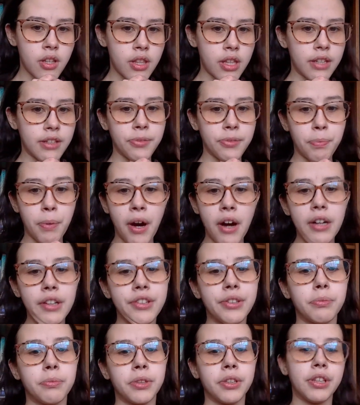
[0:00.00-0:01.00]
it's
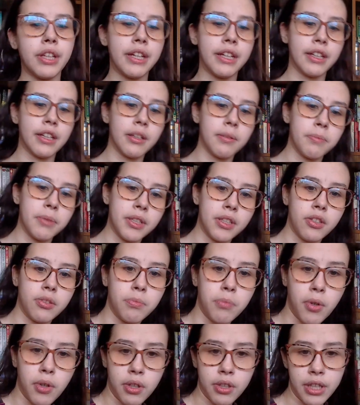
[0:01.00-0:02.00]
possible that it could be just
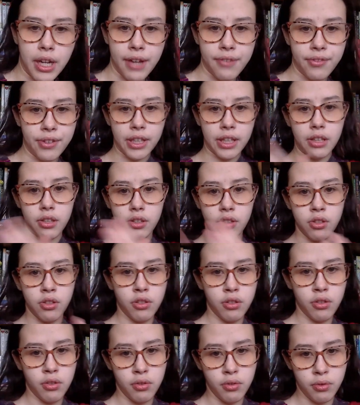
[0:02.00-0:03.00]
more diving
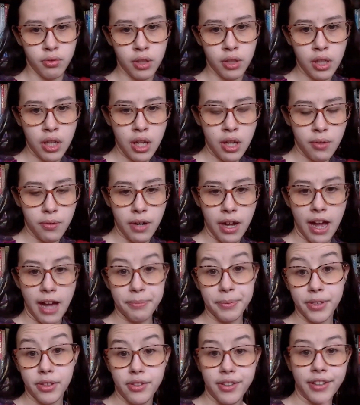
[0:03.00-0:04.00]
into what
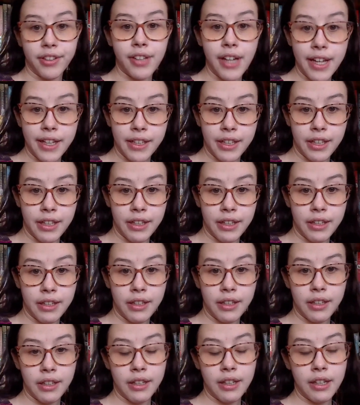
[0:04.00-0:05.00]
happens to Glider.